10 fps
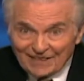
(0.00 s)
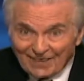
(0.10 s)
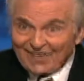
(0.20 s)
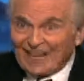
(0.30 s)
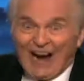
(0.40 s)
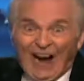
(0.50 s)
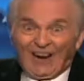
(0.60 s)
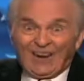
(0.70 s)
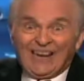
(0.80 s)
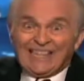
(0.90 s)
There they
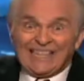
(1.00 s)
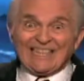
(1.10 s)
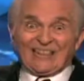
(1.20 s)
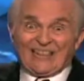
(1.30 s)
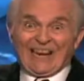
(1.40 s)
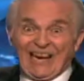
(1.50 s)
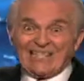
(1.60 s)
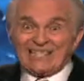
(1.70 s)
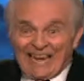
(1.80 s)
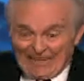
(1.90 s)
are. These are the
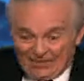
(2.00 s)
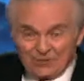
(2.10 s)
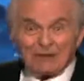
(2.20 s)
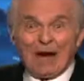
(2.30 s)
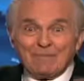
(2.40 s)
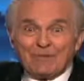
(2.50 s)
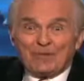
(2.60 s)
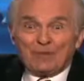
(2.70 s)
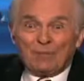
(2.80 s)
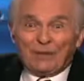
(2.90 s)
guys and their tribes that are
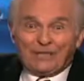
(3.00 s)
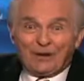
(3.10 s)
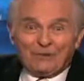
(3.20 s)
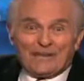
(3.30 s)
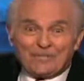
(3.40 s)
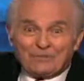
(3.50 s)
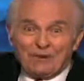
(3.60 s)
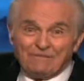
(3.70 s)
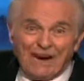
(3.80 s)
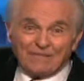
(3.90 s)
going to bring the greatest
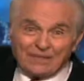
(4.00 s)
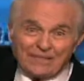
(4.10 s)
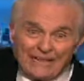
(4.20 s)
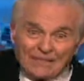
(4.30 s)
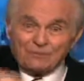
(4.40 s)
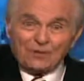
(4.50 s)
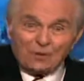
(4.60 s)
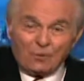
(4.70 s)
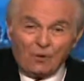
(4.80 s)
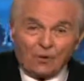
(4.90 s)
revival in history to
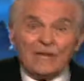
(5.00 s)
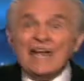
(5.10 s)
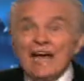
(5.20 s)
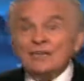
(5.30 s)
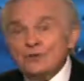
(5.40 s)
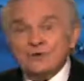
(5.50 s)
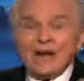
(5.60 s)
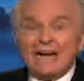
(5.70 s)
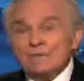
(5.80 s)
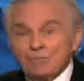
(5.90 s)
the world. And you
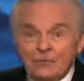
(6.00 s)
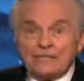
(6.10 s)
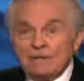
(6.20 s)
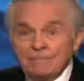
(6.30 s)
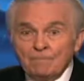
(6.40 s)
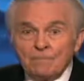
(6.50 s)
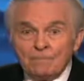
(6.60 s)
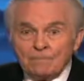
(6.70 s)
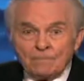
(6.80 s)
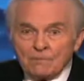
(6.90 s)
guys preaching
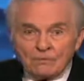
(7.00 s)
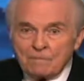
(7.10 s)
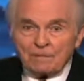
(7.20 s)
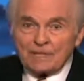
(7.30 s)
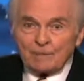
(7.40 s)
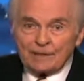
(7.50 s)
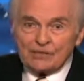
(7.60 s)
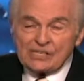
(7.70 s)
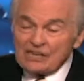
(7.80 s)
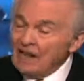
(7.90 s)
replacement
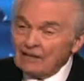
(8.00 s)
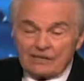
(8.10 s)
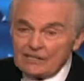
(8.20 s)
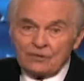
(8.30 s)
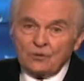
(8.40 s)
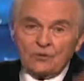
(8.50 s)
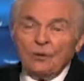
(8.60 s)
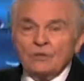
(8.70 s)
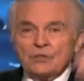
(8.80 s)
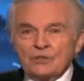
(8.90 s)
theology
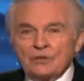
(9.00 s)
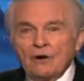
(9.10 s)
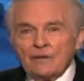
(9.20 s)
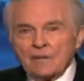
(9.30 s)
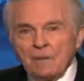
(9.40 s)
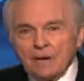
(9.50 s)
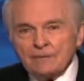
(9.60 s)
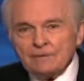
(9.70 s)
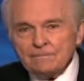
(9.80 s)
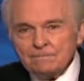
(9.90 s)
know what you're talking about.